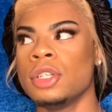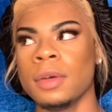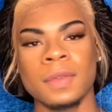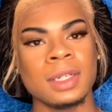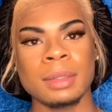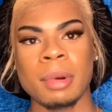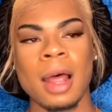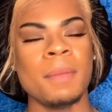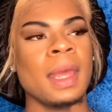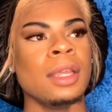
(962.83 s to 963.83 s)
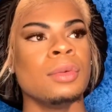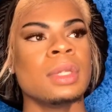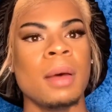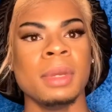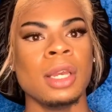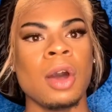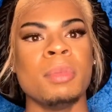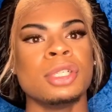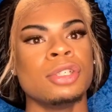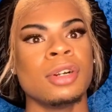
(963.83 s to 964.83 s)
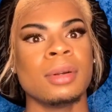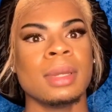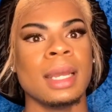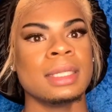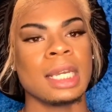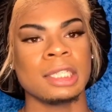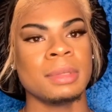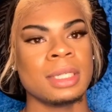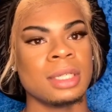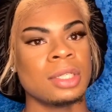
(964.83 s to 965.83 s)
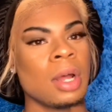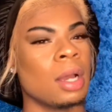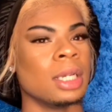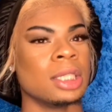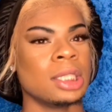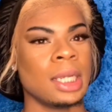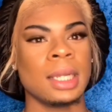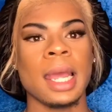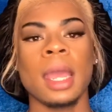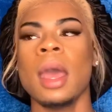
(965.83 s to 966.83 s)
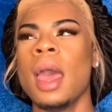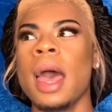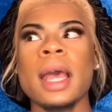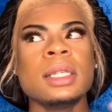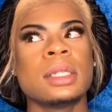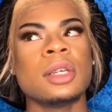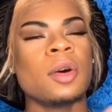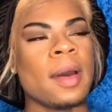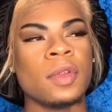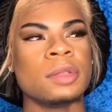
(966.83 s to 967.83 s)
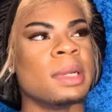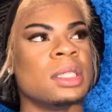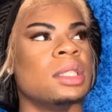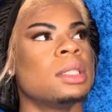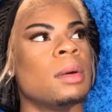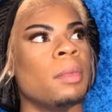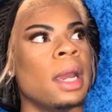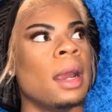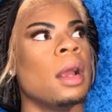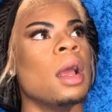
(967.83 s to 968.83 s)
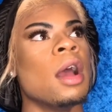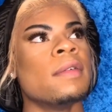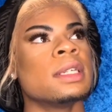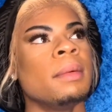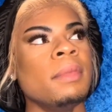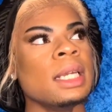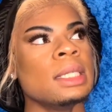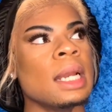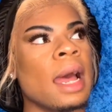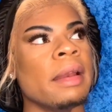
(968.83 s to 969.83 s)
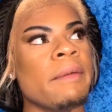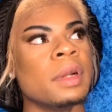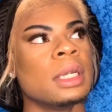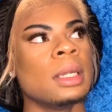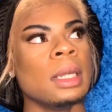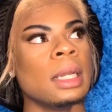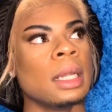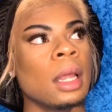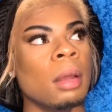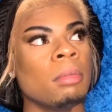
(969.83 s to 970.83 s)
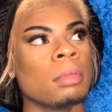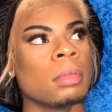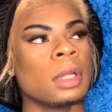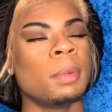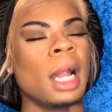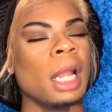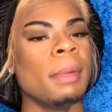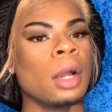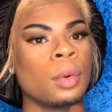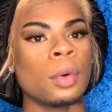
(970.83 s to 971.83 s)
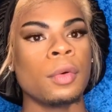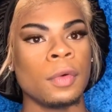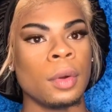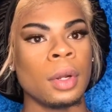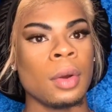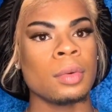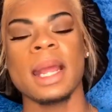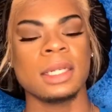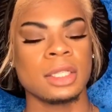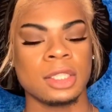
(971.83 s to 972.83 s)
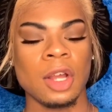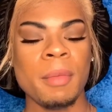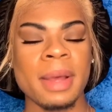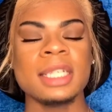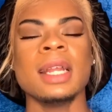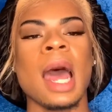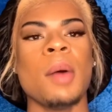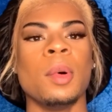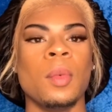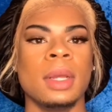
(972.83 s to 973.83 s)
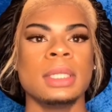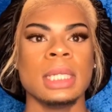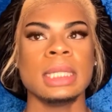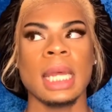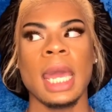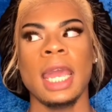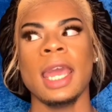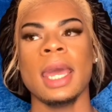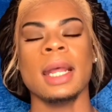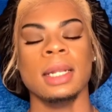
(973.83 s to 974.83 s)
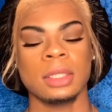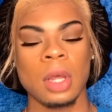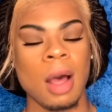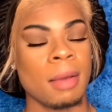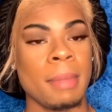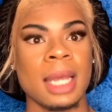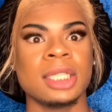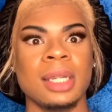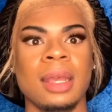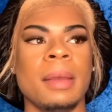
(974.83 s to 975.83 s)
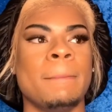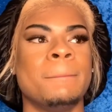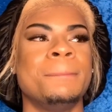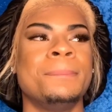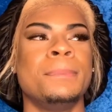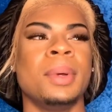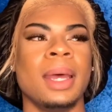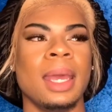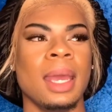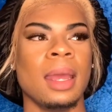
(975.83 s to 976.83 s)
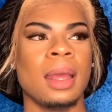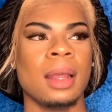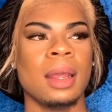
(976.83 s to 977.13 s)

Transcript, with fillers: you if there's a problem and you tell me no, but you're in text messages talking shit, like I still have those messages somewhere. For some reason, I never deleted them. They're probably my Google photo. Like there's so much that I would want to say and talk my shit, but